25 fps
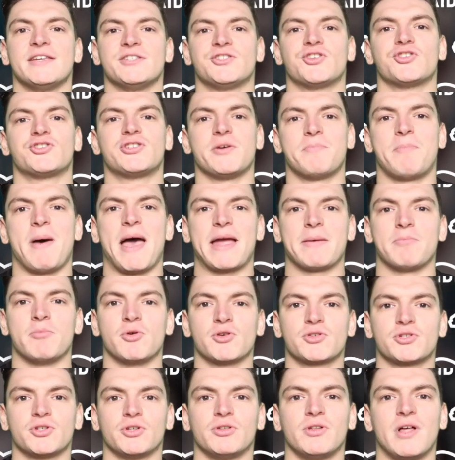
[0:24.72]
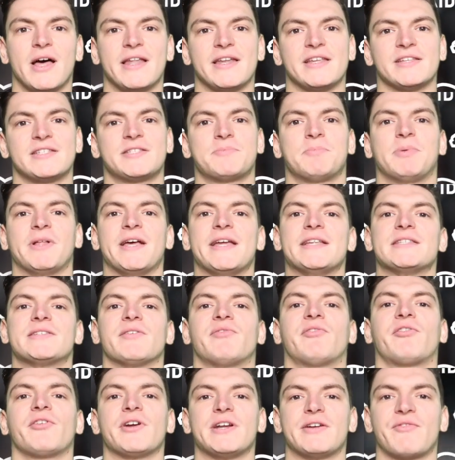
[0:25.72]
is just your pec muscle, and it's split
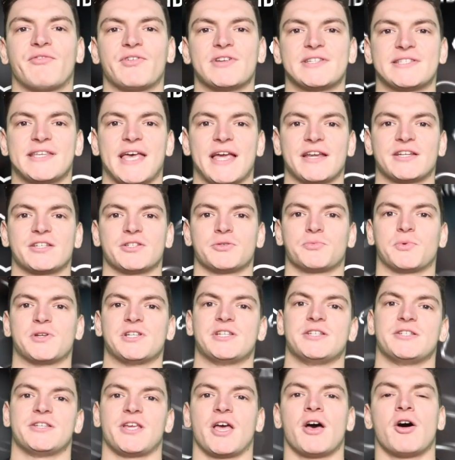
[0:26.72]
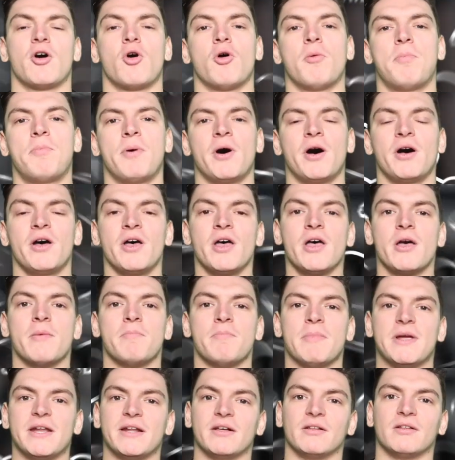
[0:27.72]
into three different sections, which is your upper,
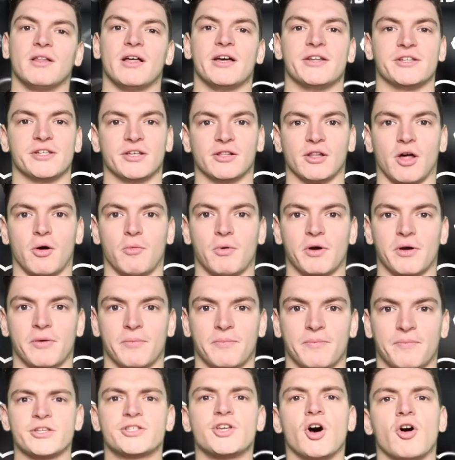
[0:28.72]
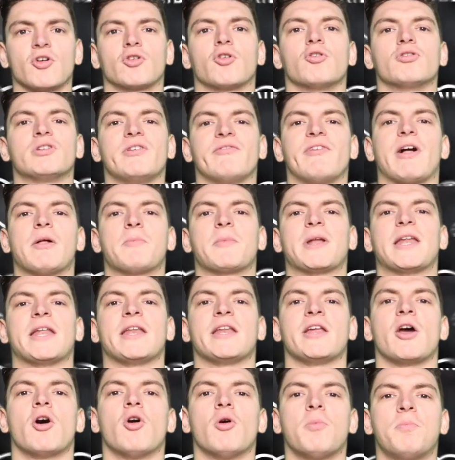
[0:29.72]
middle and your lower. So good development
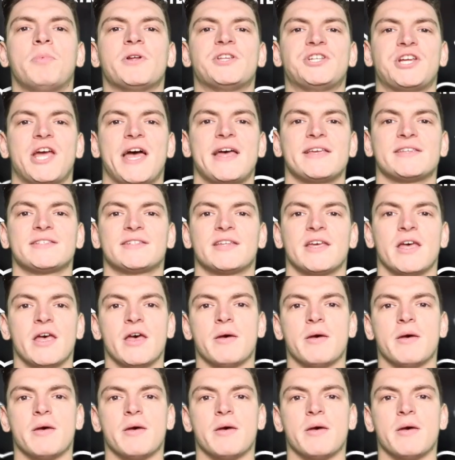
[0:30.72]
in your upper chest